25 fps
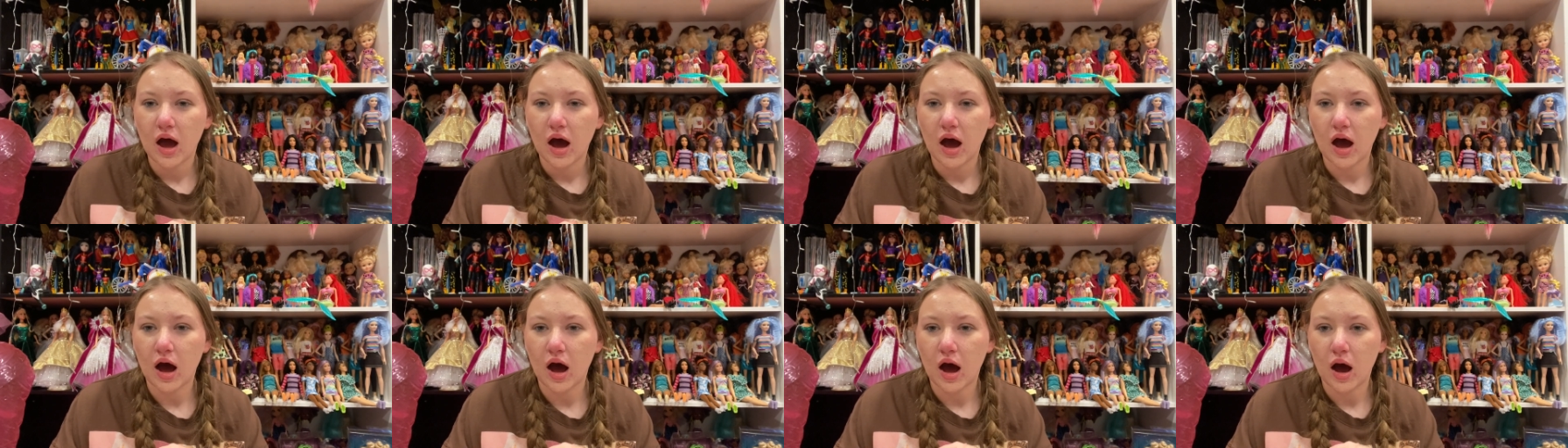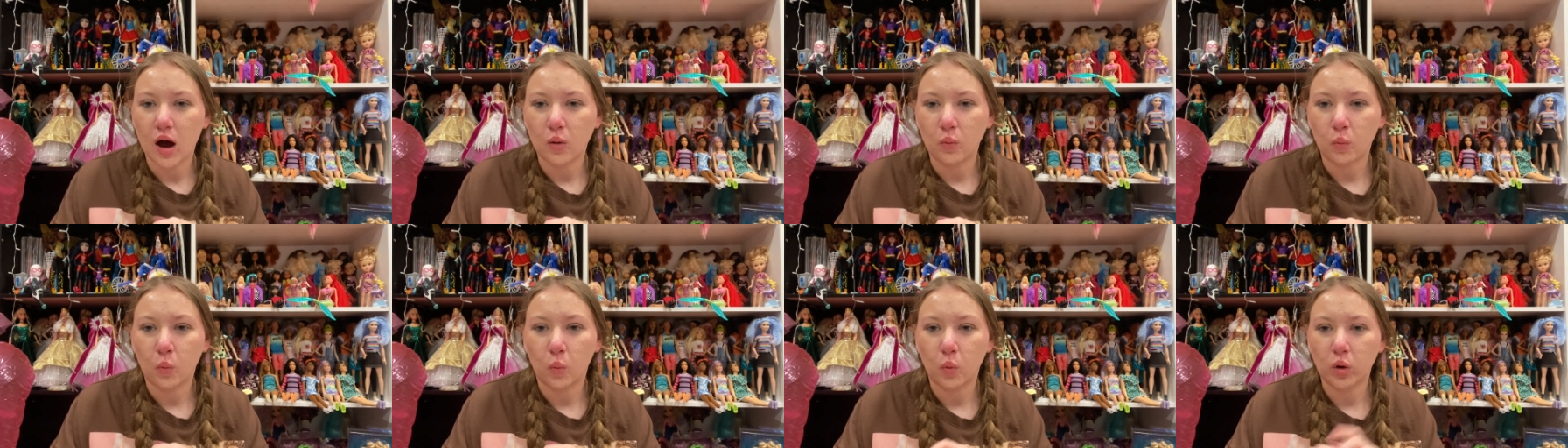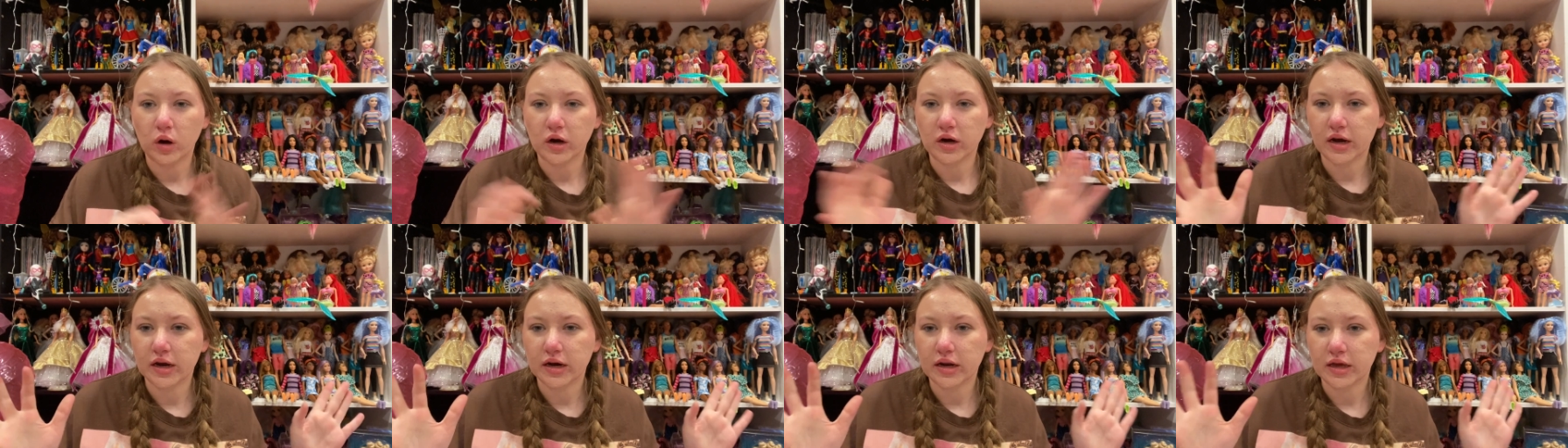Uh,
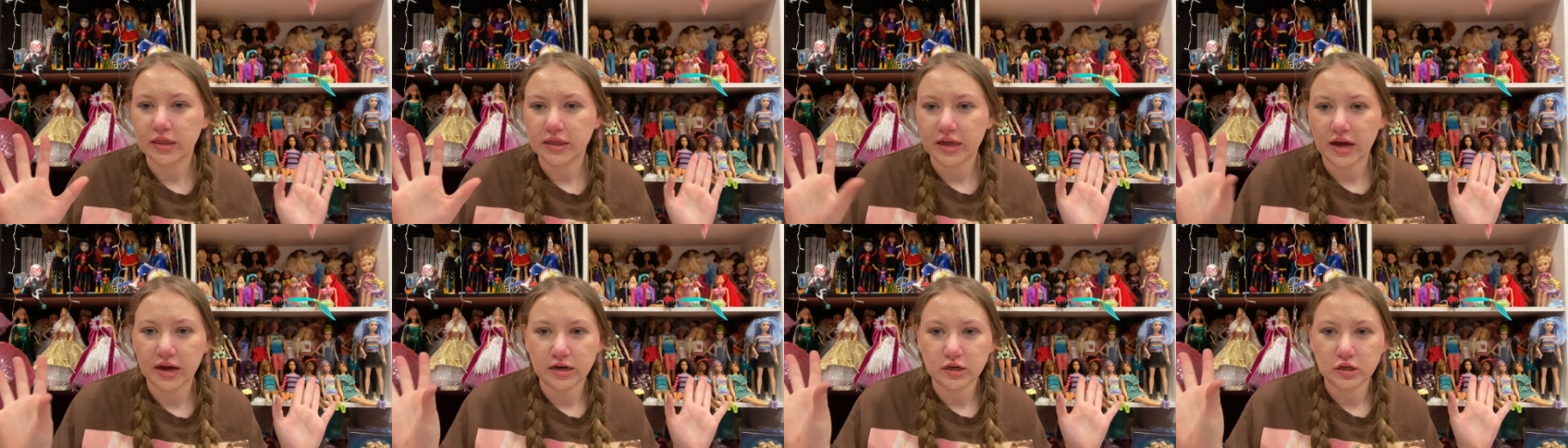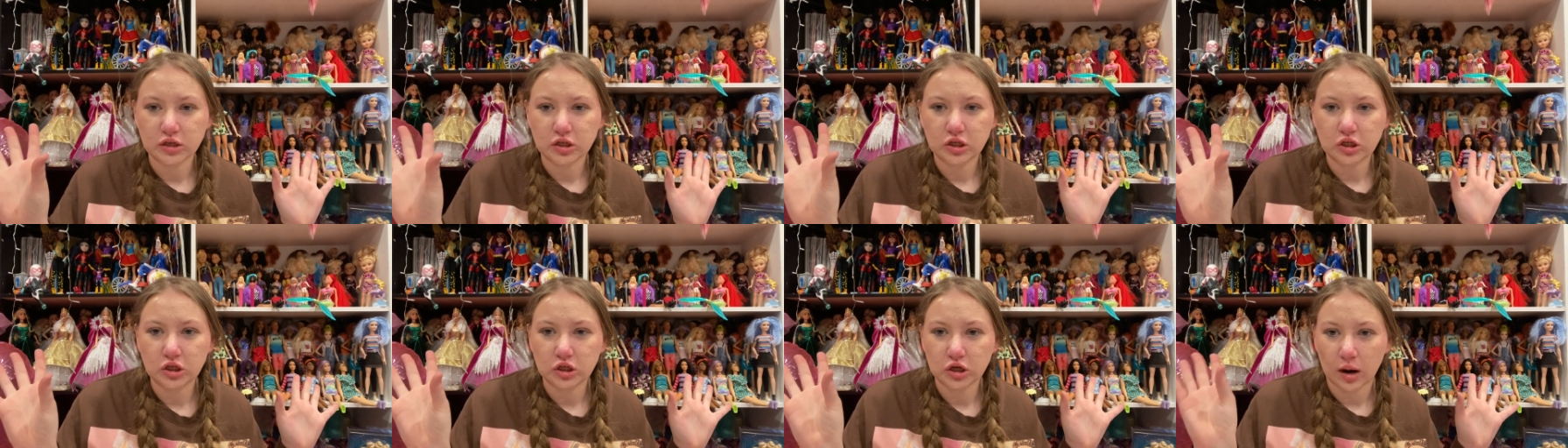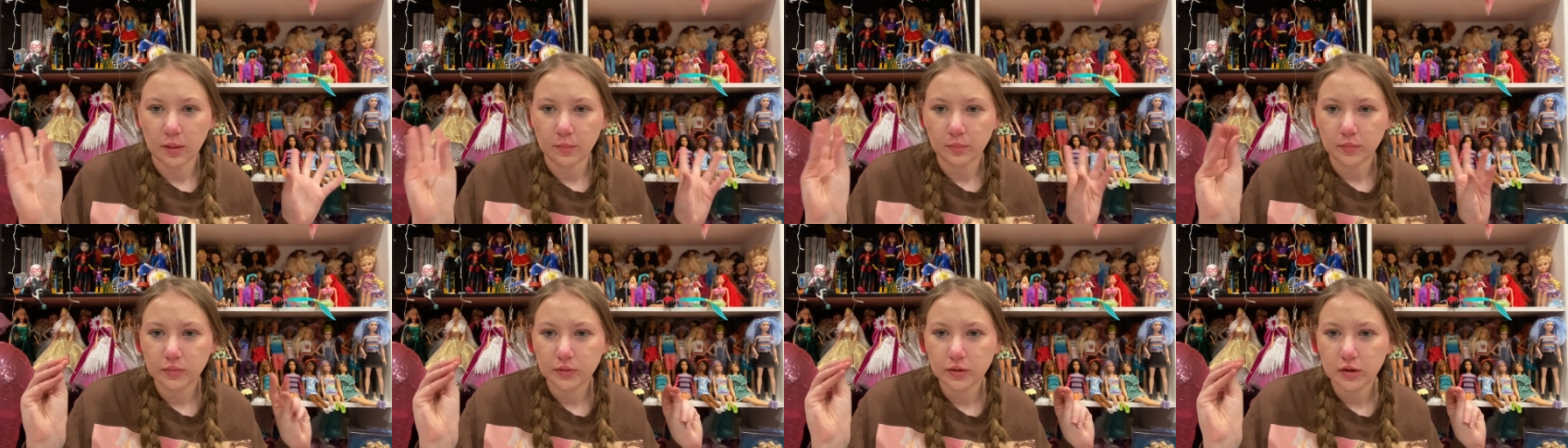we're going to then
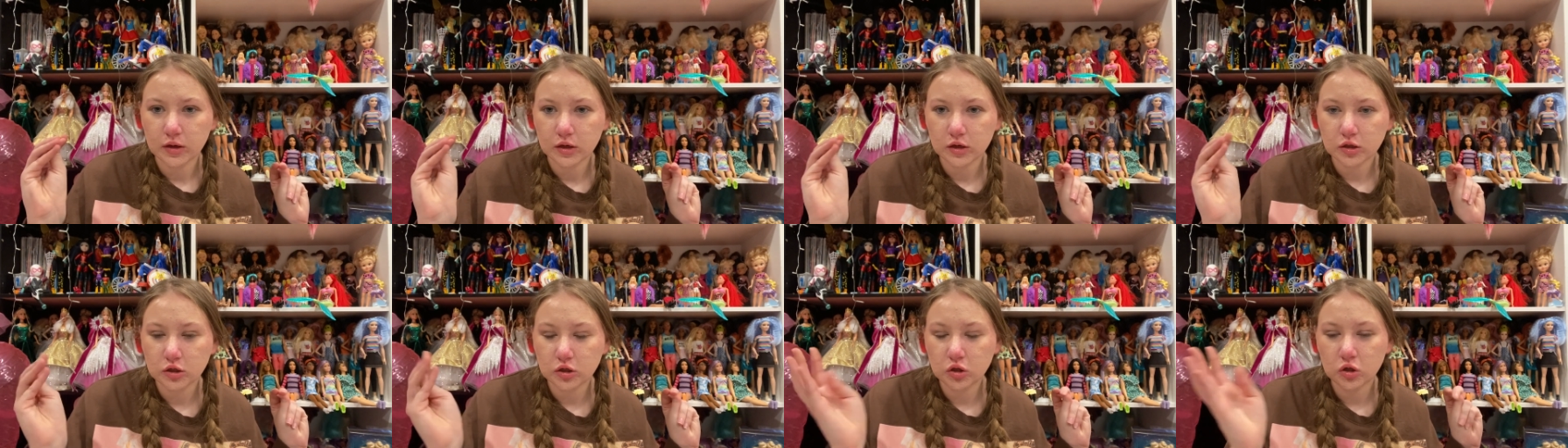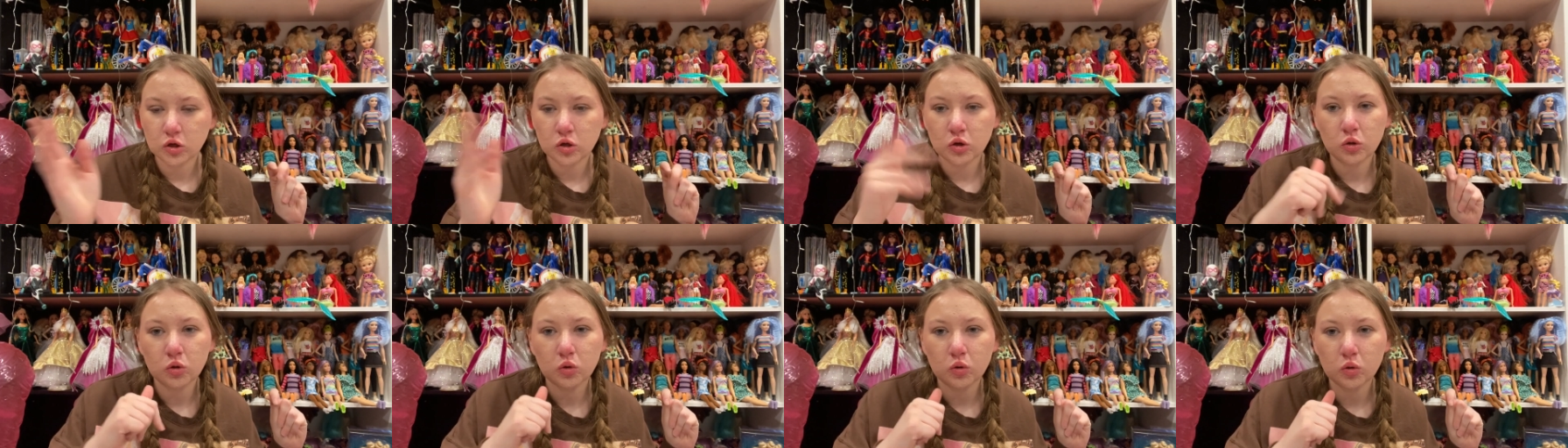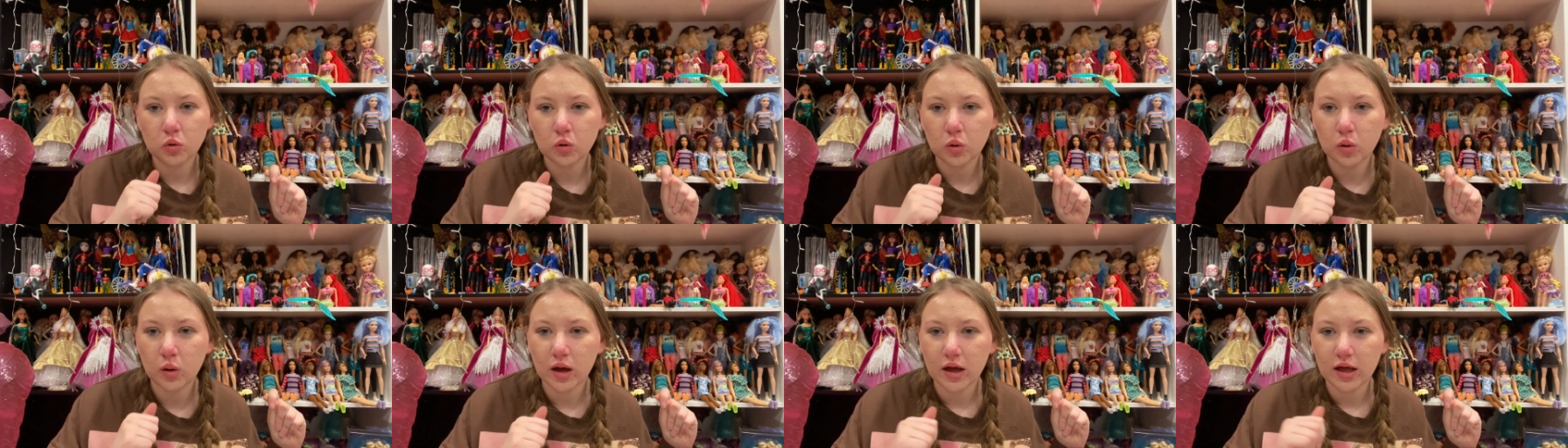jump to